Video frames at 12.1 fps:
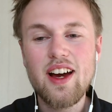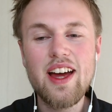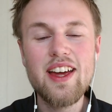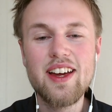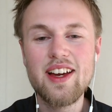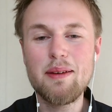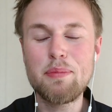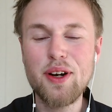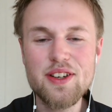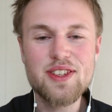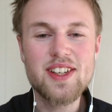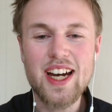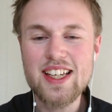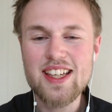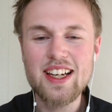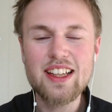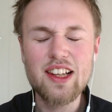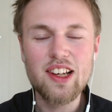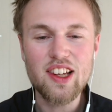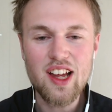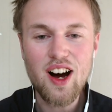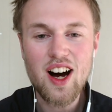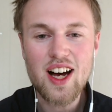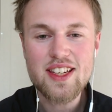a person that is a little
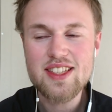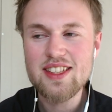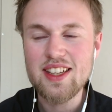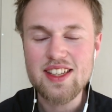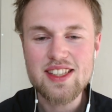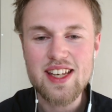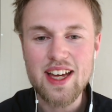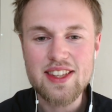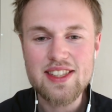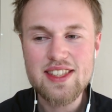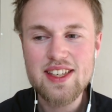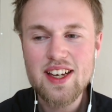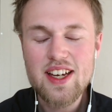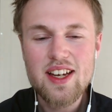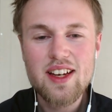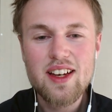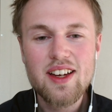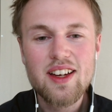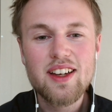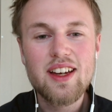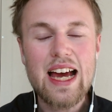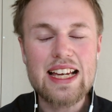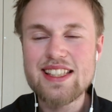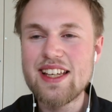lost in a sense,
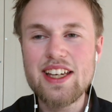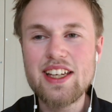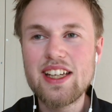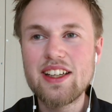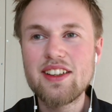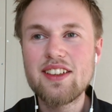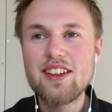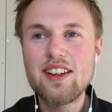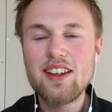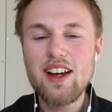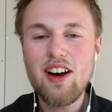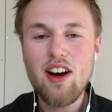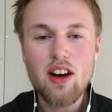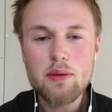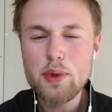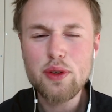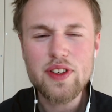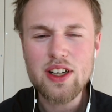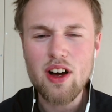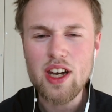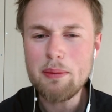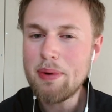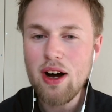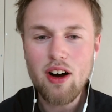as they are moving on
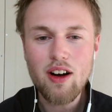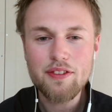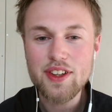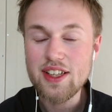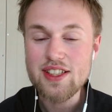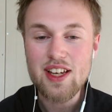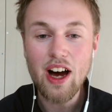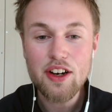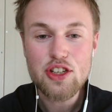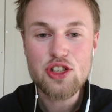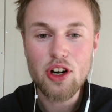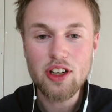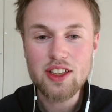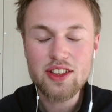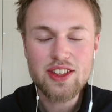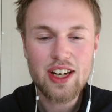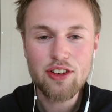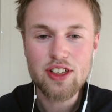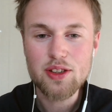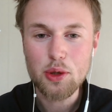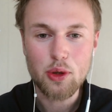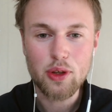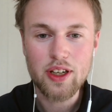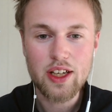a path that is uncharted
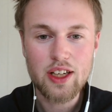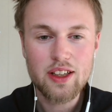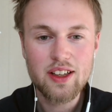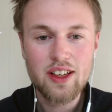territory.